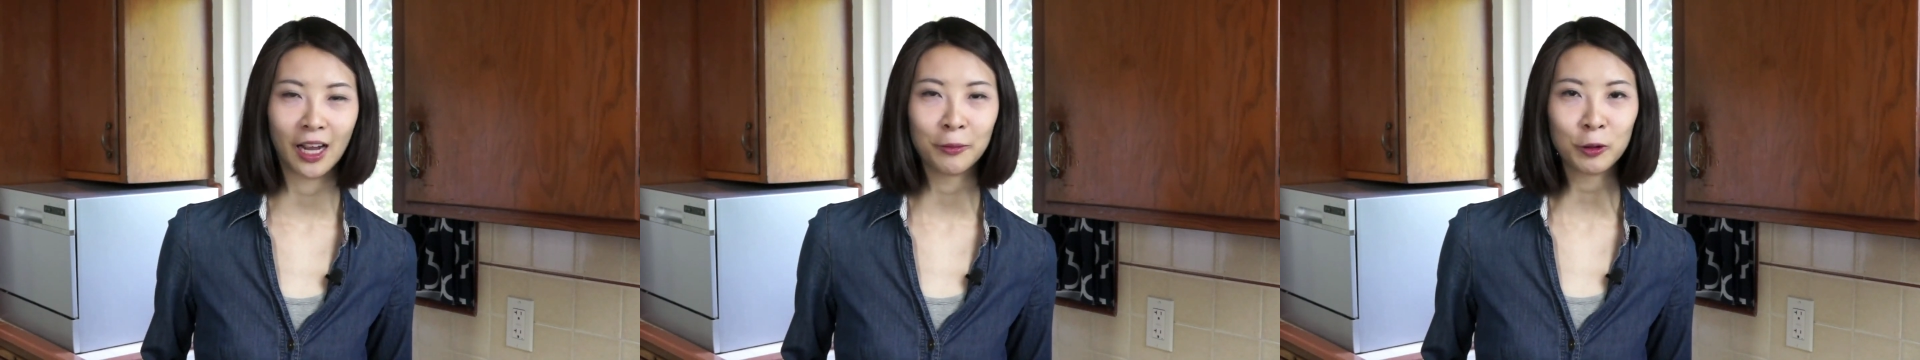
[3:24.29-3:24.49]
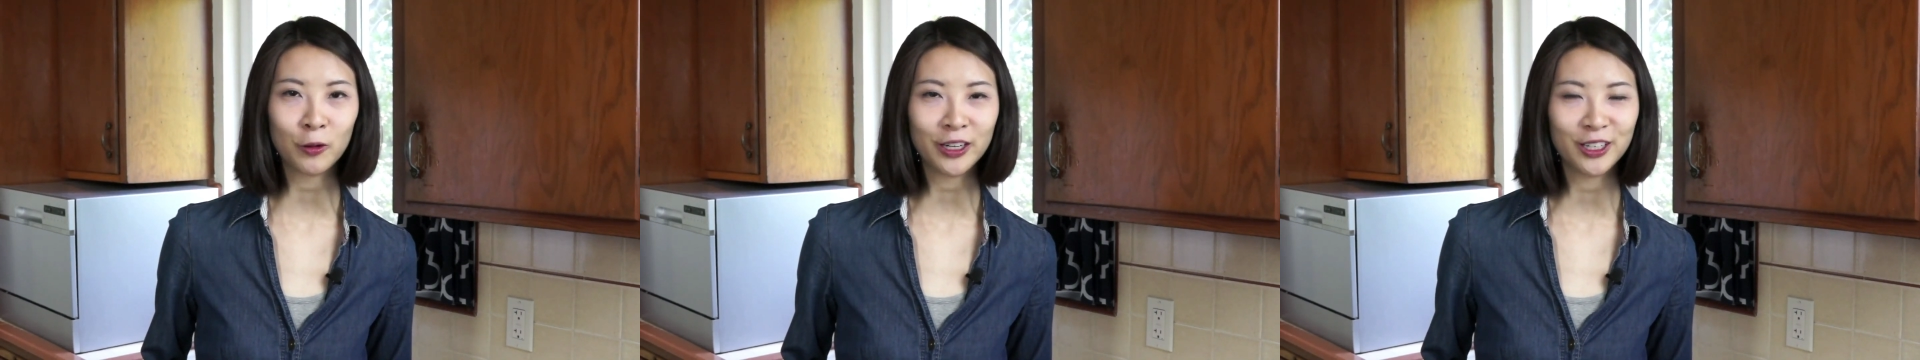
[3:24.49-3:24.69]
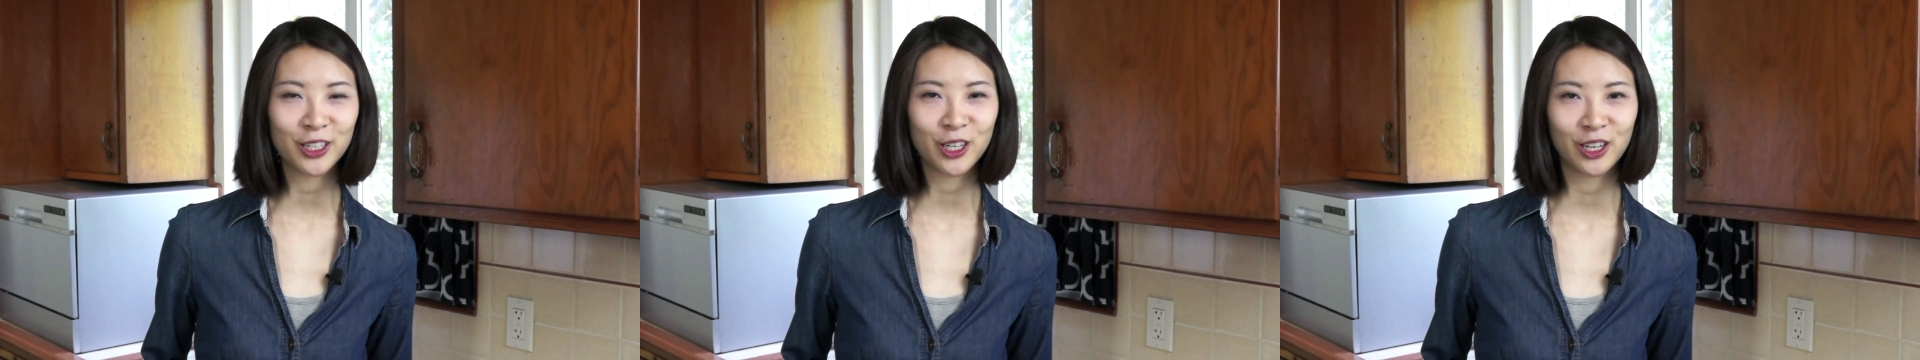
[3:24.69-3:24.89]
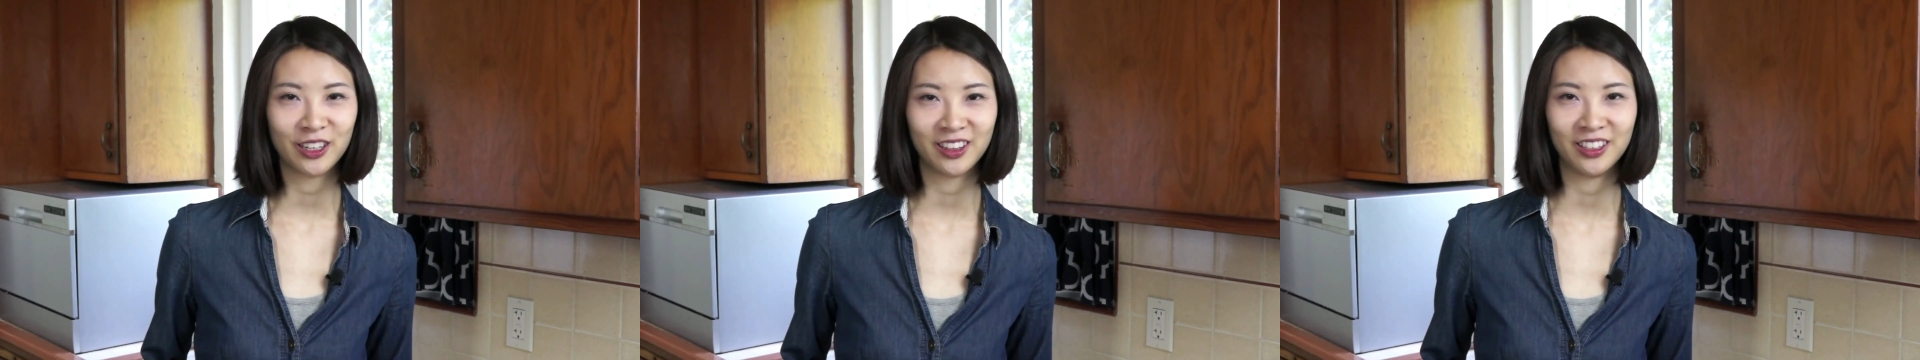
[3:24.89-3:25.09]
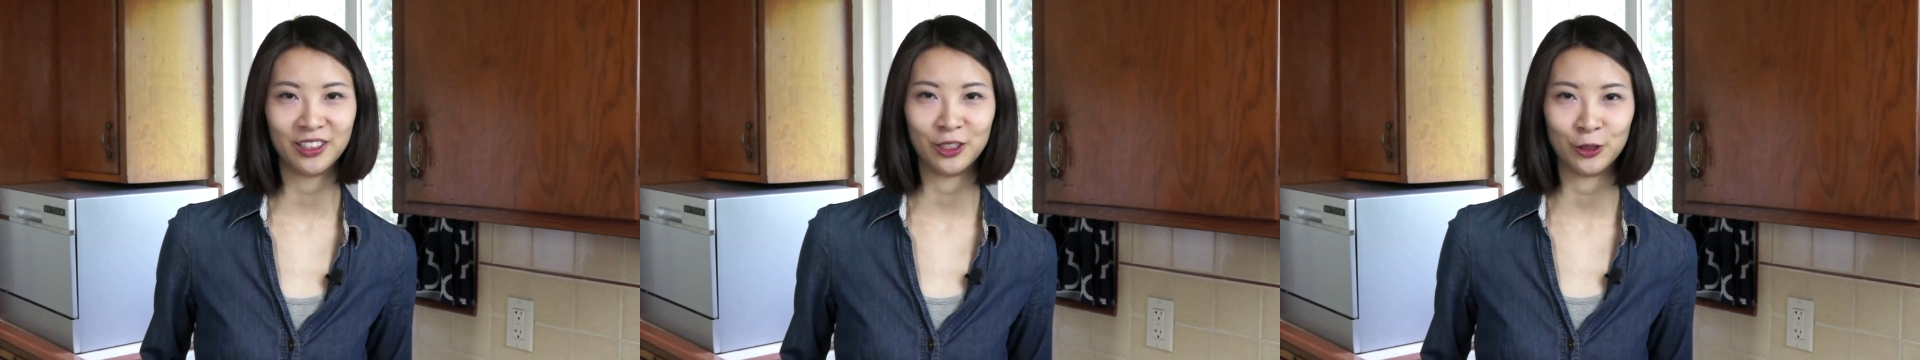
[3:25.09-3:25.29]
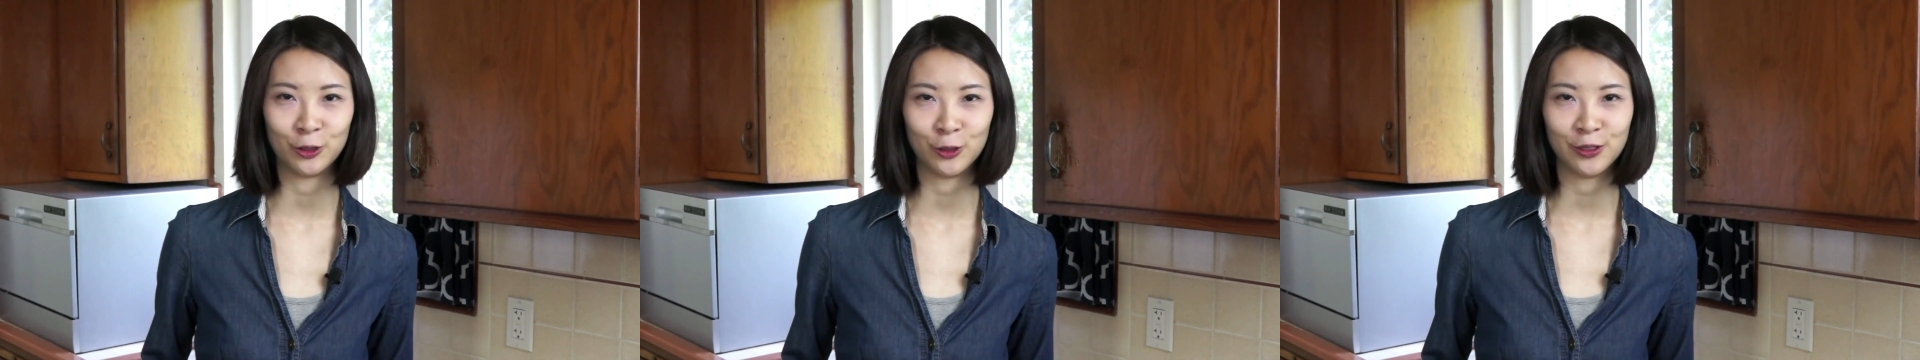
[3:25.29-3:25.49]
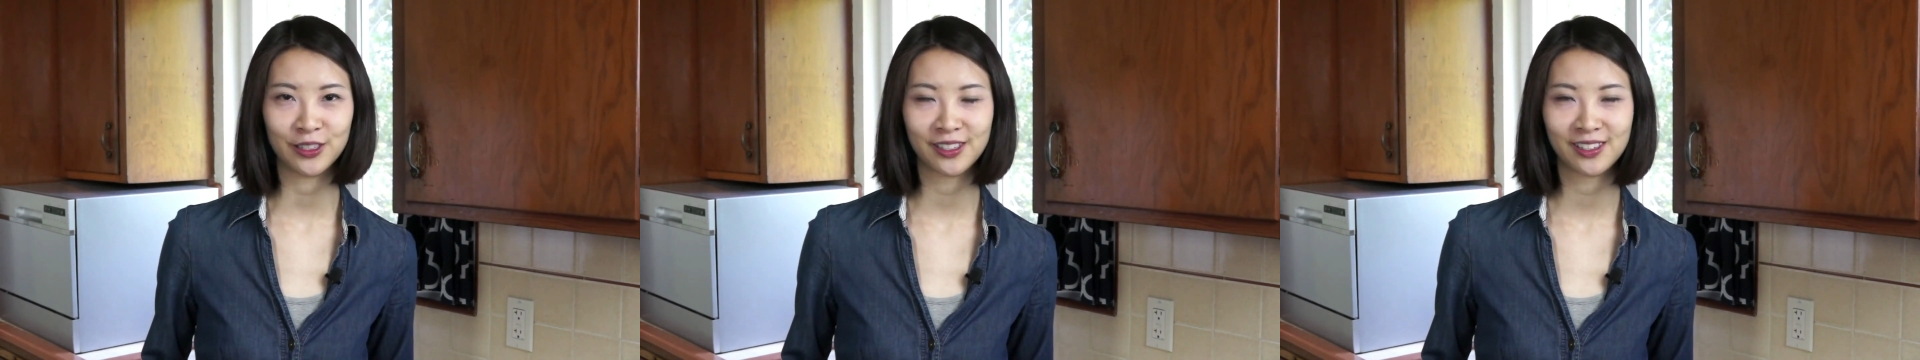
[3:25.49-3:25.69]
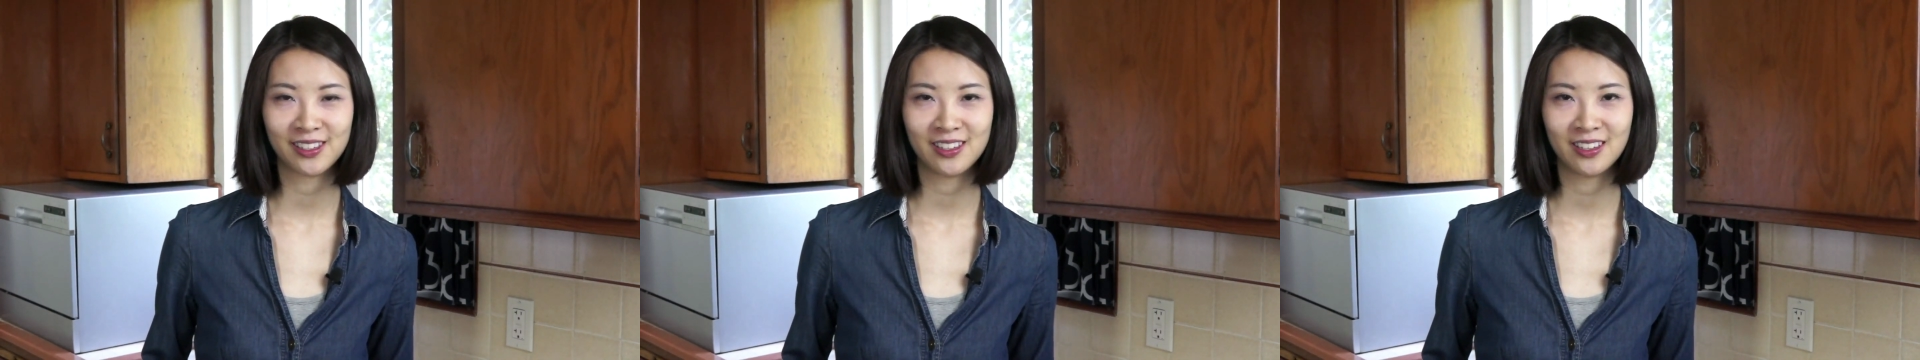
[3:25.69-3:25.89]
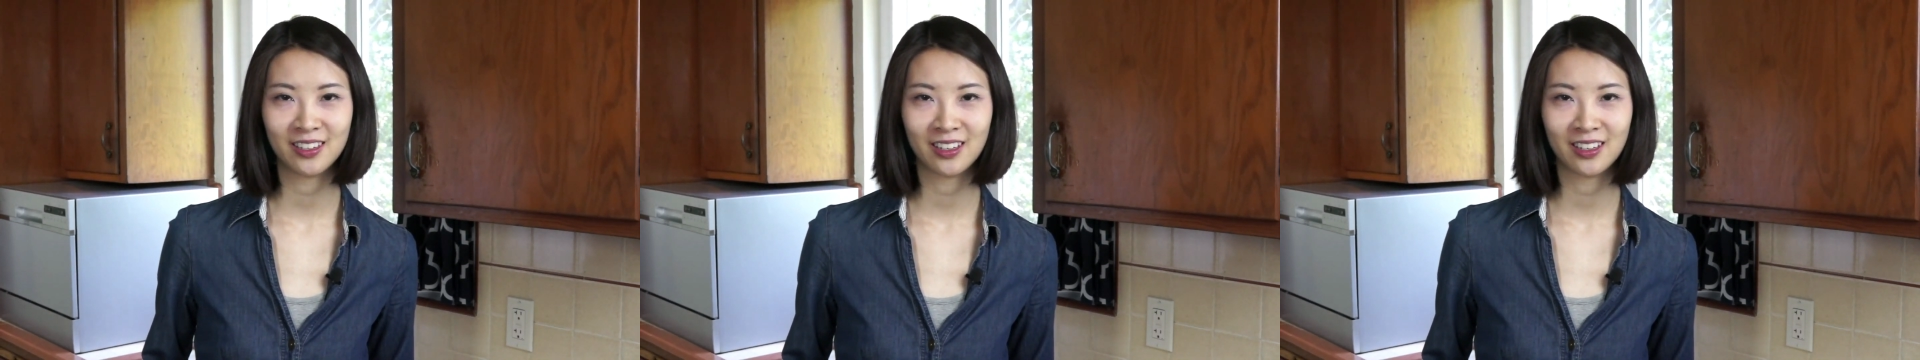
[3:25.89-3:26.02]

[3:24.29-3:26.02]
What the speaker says: I'm going to cook the noodles.